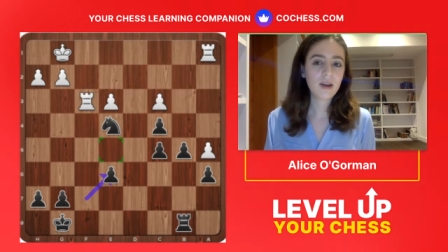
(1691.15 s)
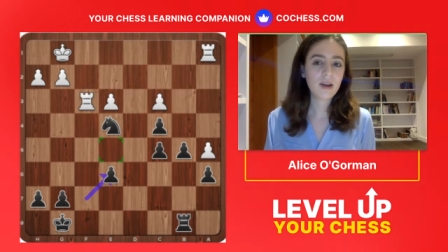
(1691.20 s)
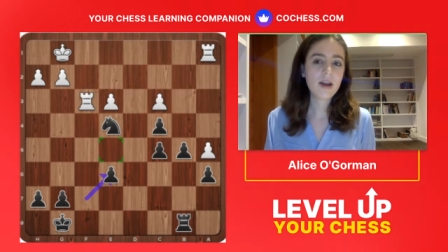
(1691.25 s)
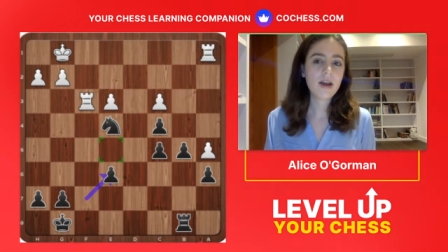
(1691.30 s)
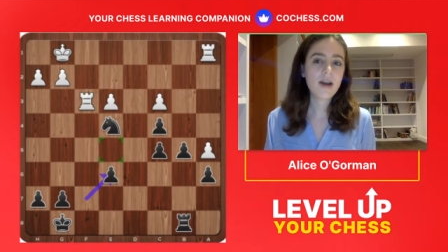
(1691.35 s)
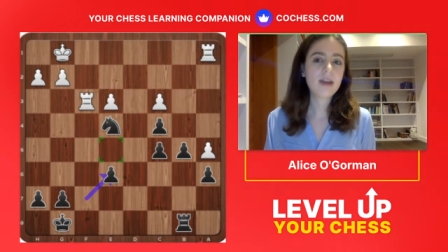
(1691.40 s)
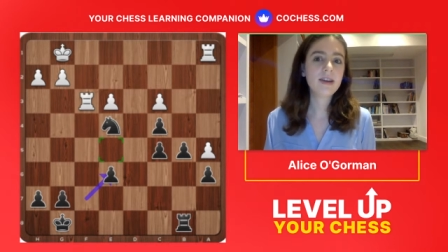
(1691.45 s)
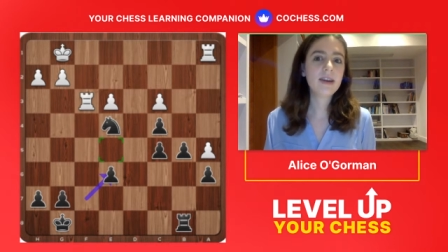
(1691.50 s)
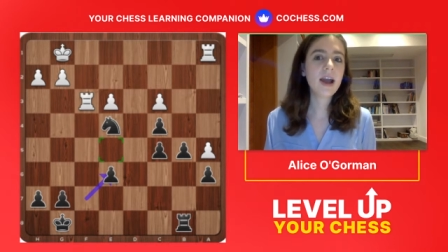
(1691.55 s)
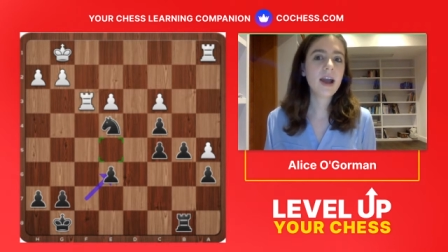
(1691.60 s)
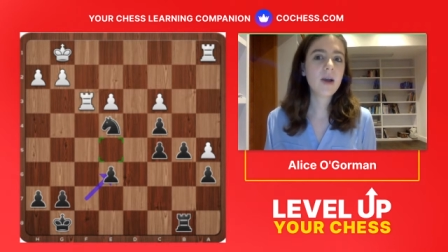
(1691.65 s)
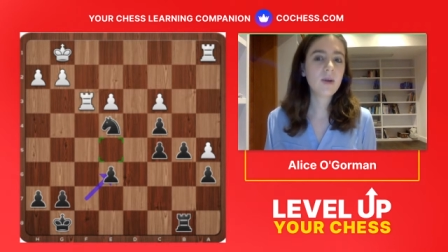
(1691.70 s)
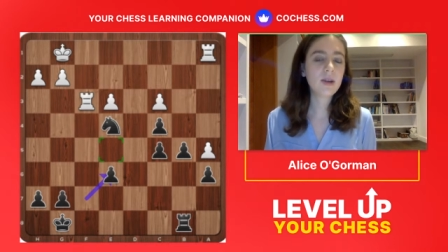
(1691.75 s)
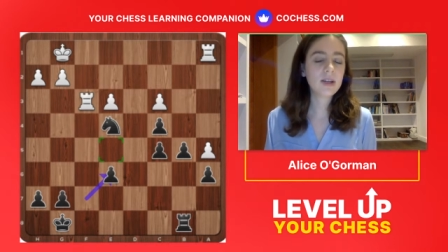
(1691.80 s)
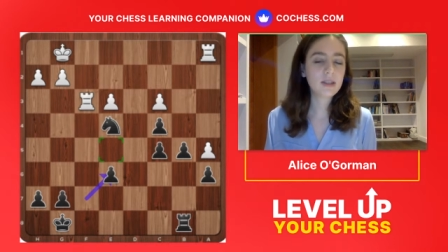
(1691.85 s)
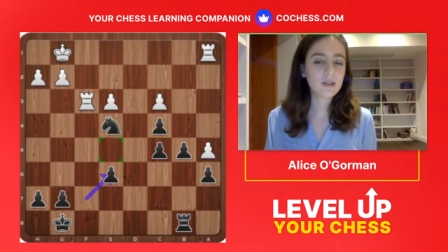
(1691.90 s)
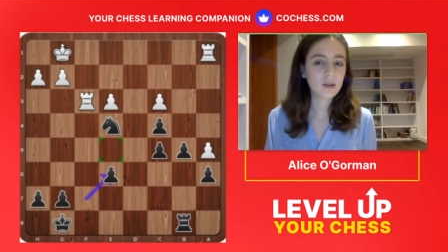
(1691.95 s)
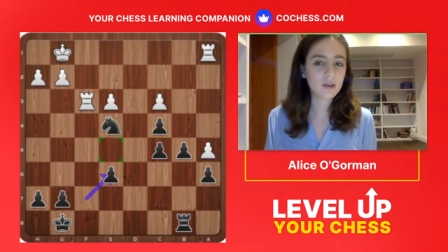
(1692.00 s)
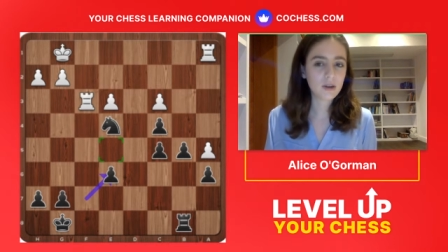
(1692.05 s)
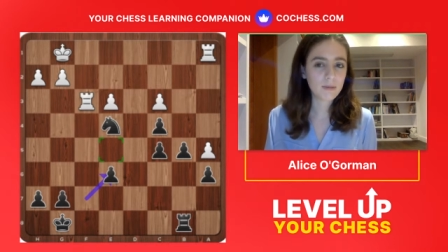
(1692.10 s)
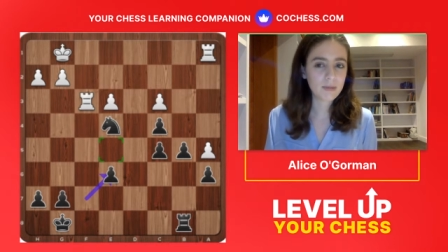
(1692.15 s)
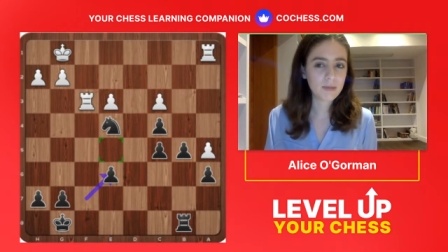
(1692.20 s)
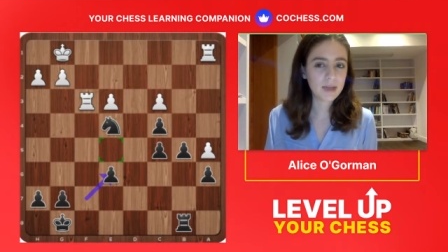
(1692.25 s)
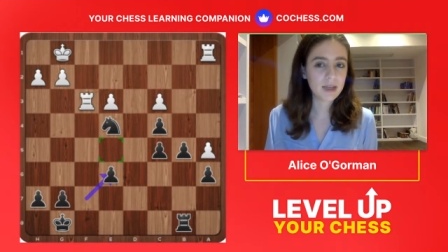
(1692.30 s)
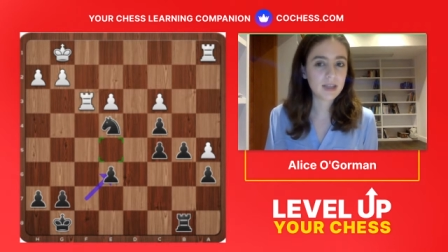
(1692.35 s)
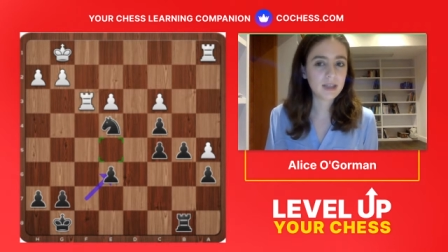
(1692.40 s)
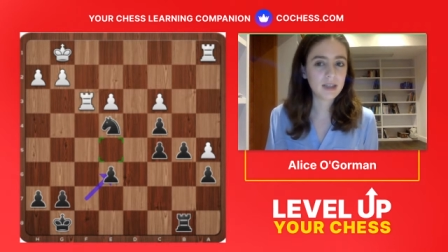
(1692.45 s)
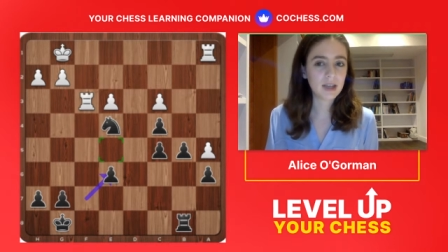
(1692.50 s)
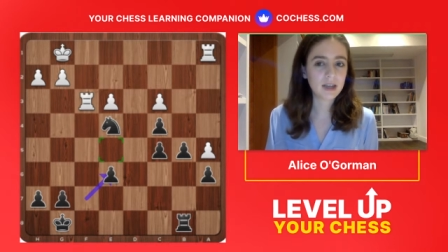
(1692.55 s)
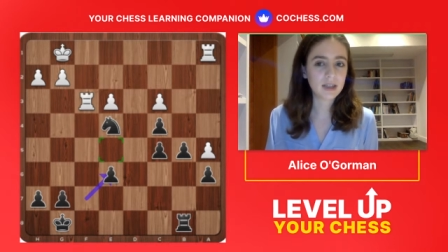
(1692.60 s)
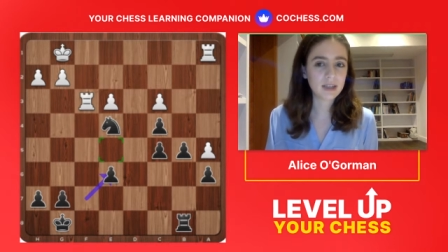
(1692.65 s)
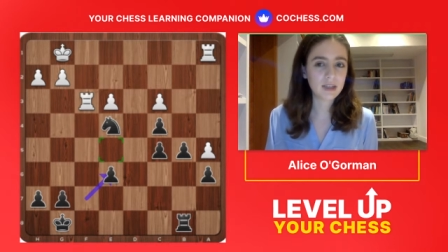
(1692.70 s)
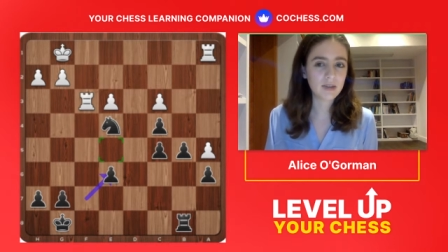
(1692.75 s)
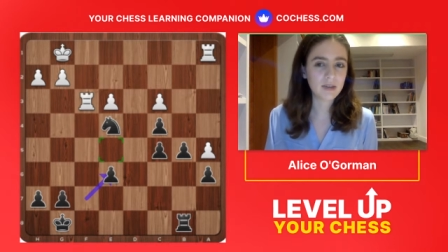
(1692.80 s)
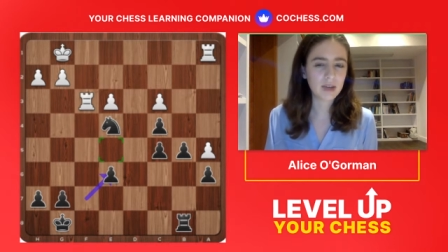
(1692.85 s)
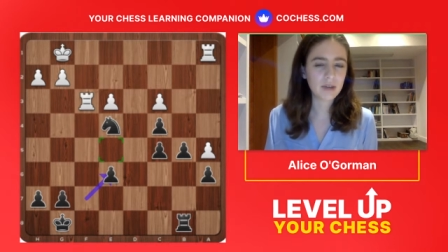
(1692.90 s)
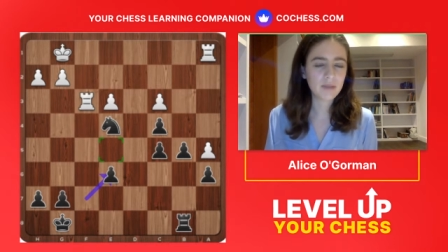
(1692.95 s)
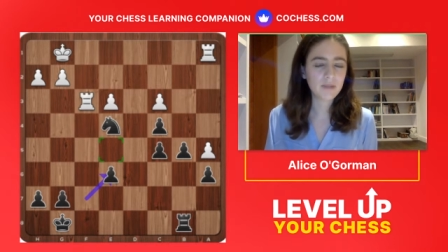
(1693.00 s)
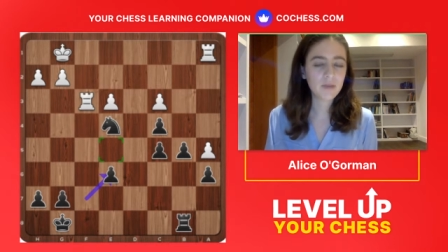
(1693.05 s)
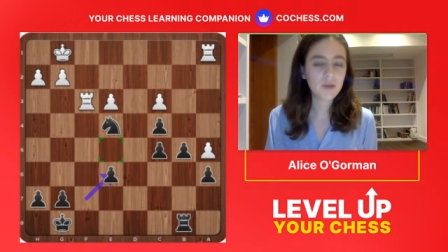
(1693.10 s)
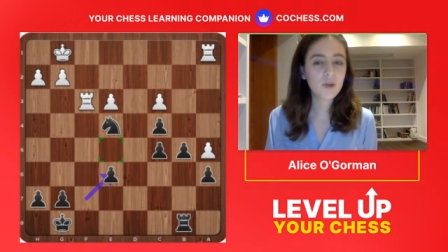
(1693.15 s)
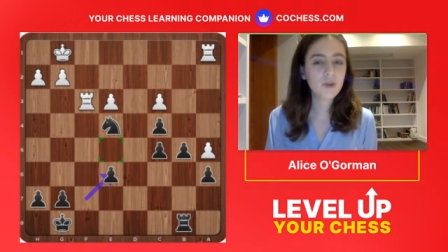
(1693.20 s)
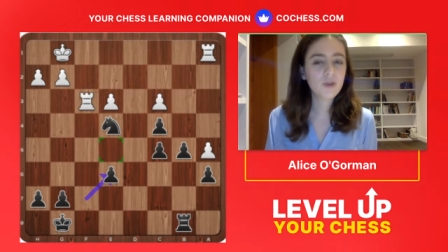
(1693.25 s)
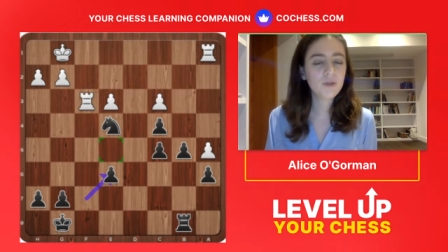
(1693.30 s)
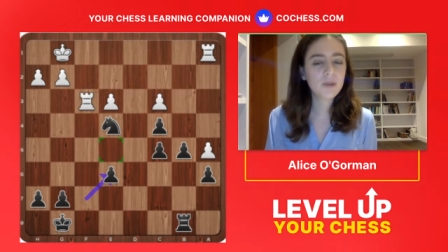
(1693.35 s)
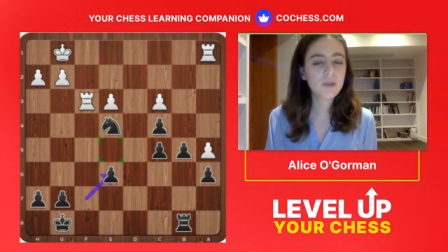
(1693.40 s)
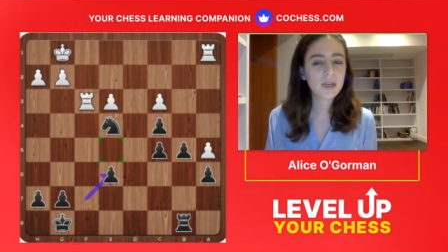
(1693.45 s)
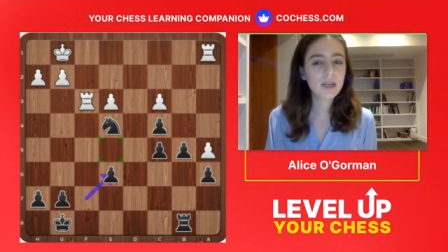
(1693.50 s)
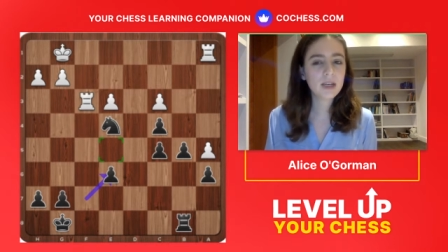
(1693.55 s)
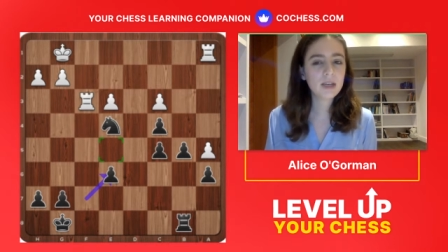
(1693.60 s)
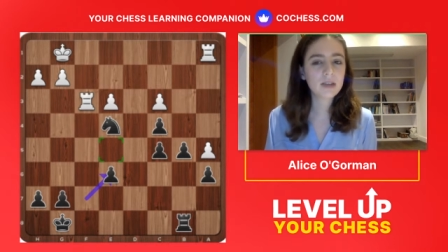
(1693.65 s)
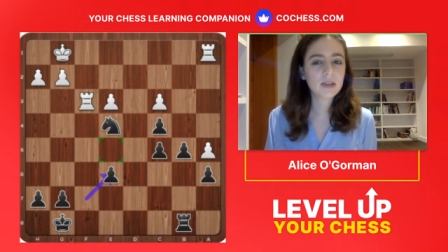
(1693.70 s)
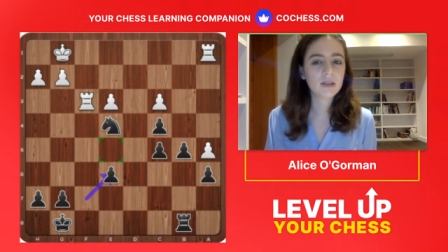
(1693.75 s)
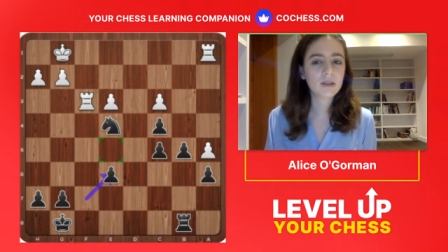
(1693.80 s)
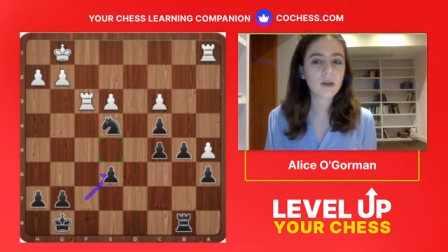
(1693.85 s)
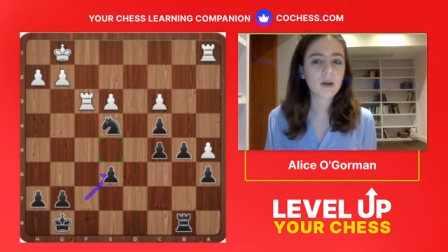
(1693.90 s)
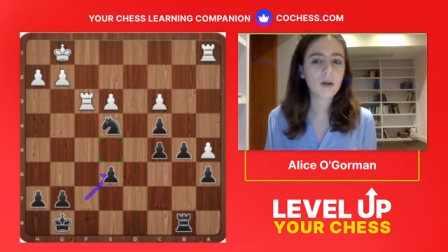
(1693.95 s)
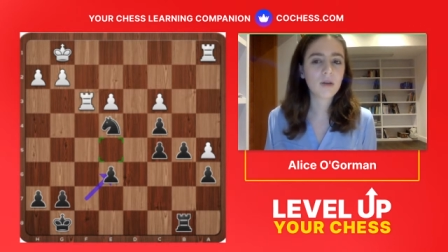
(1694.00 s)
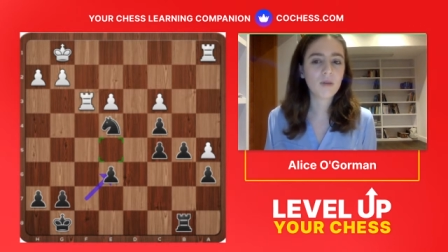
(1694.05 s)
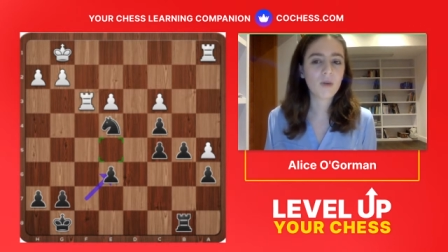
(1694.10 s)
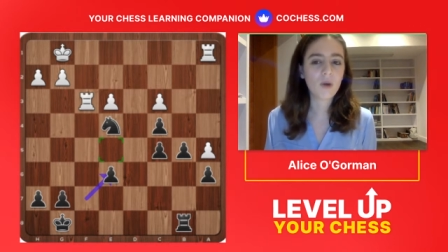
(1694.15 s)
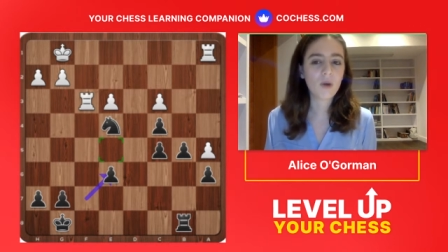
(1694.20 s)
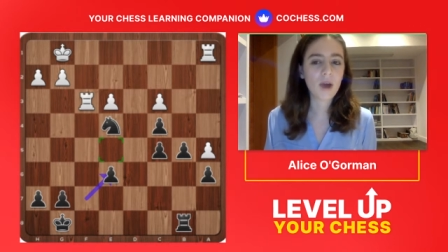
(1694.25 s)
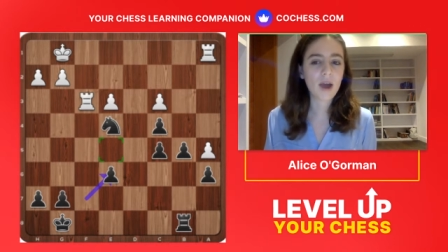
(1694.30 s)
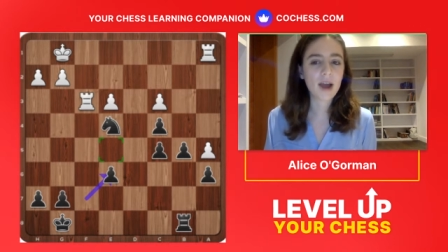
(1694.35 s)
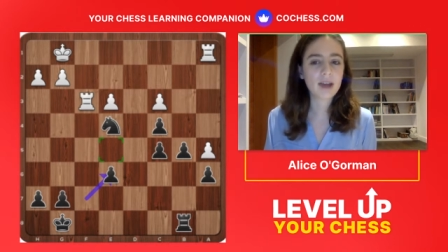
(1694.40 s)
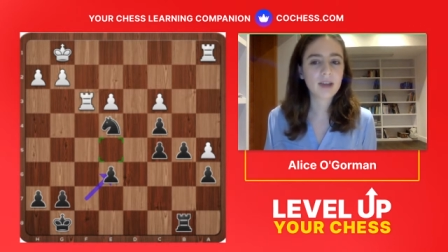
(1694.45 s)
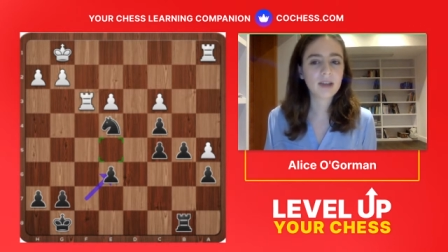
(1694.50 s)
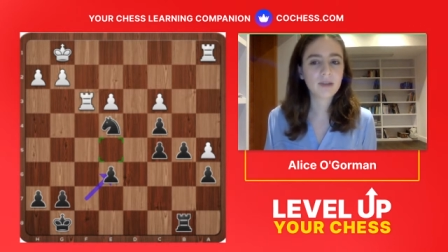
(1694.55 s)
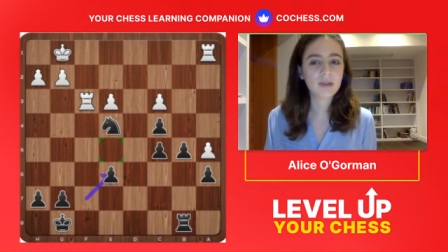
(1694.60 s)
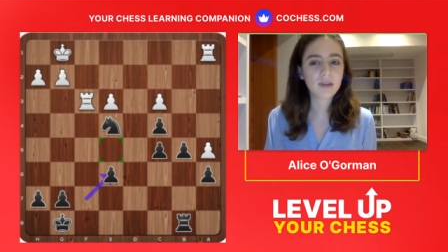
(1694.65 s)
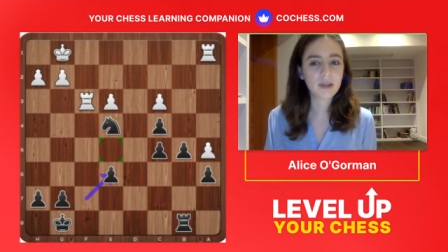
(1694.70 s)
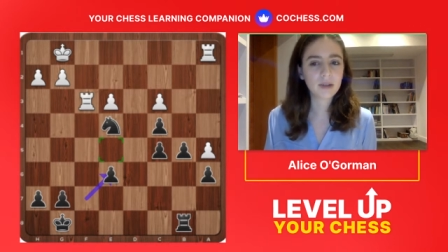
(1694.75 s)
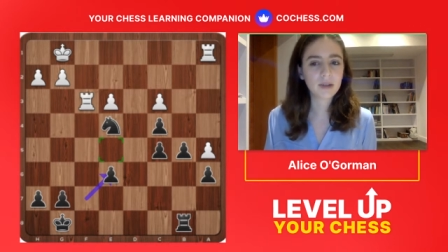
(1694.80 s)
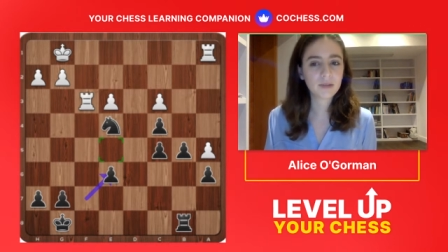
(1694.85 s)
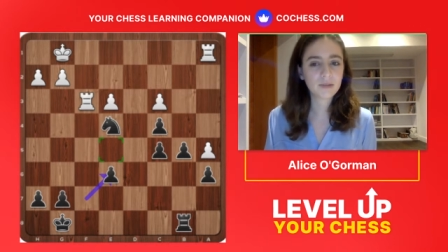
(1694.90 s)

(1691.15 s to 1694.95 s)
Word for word: And now let's look at piece activity. Whose pieces are more active here?